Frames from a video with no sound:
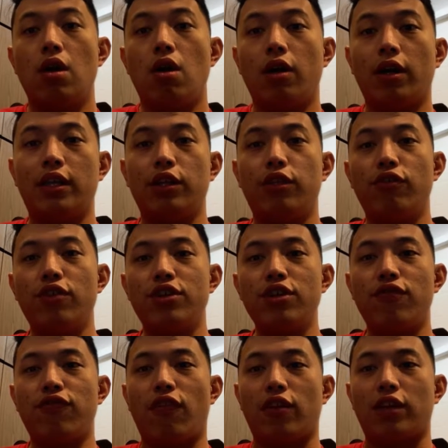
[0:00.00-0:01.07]
Okay, the duration
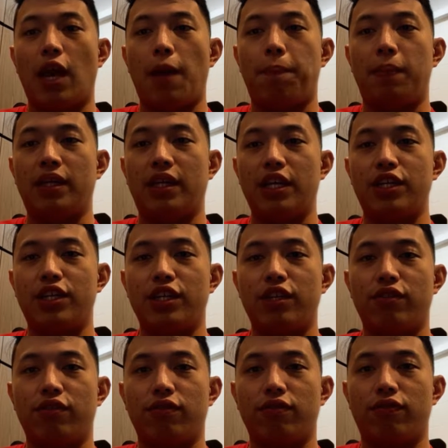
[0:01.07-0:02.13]
for the
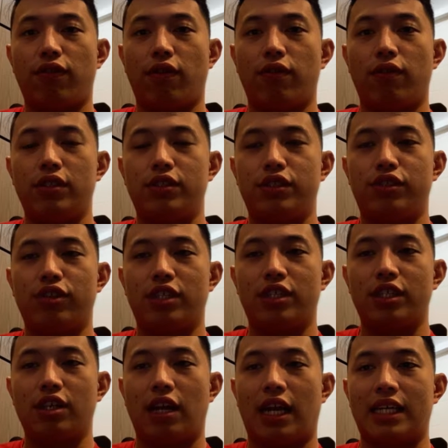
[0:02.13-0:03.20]
application for
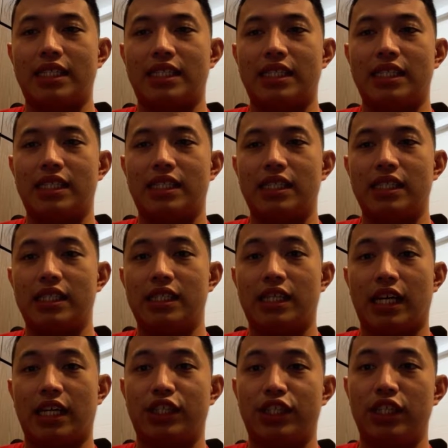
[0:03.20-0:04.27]
registration or license is
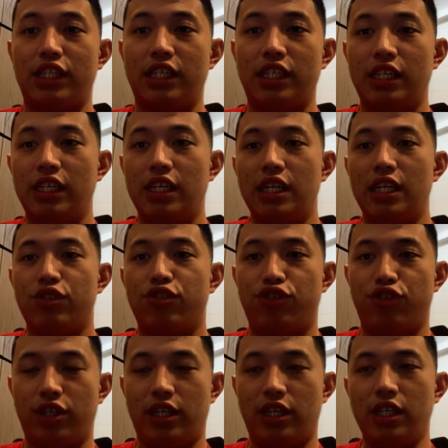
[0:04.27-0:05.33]
actually
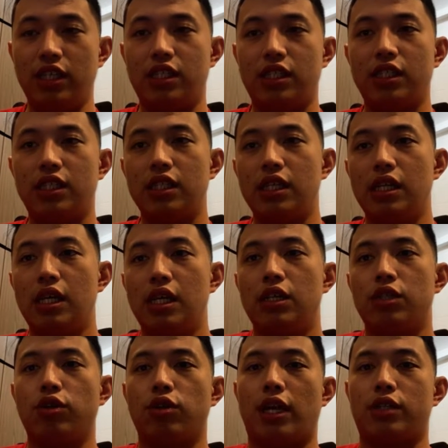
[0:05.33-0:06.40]
3 years.
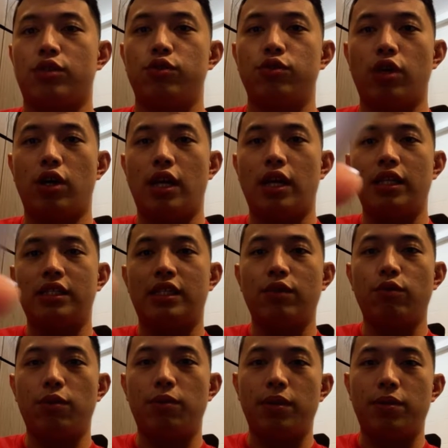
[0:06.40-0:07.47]
So guys, you are understanding
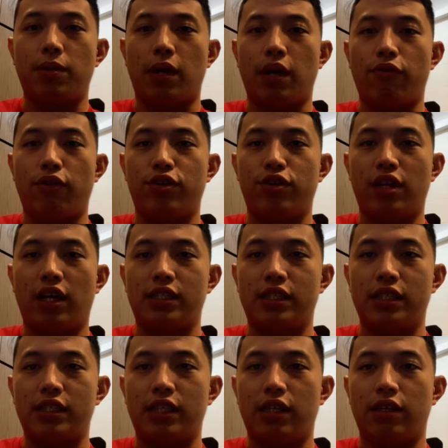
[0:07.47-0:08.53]
what it means by
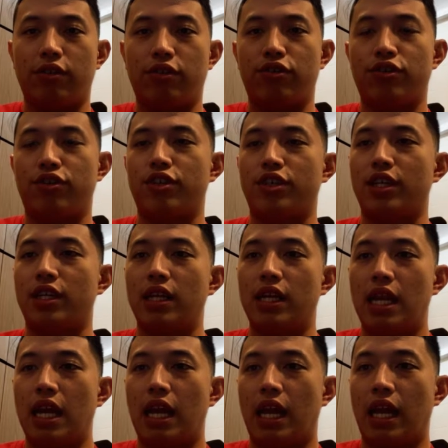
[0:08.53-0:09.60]
license and registration.
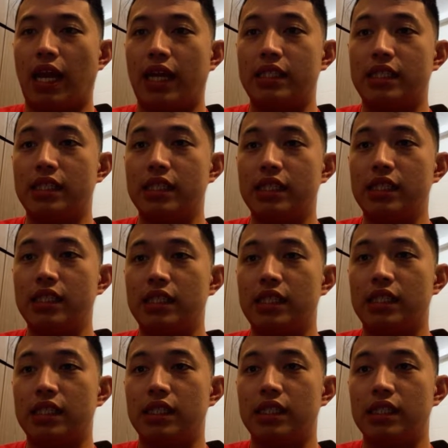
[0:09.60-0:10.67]

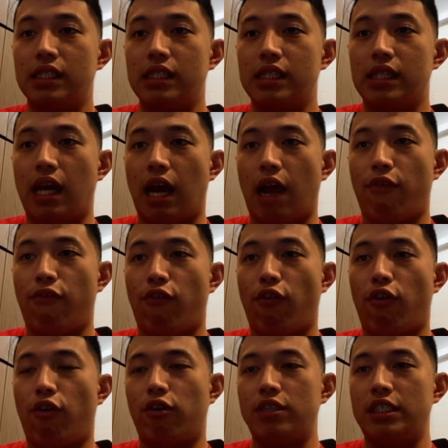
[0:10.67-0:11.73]
License are
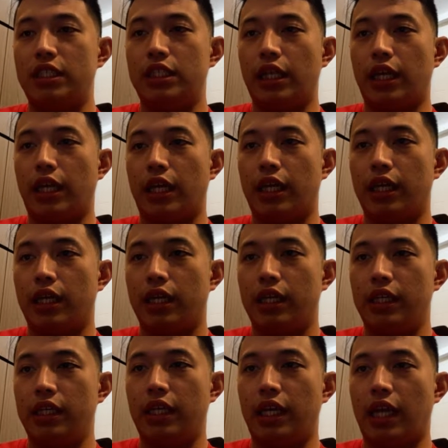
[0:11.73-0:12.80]
for
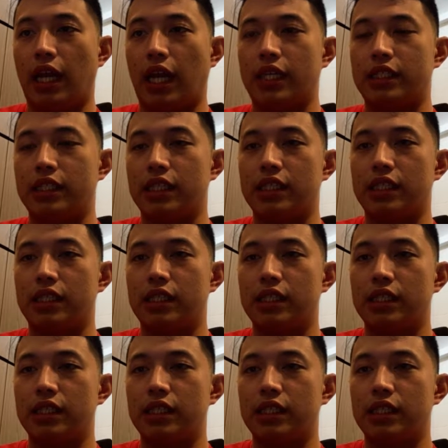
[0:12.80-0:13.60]
EA license.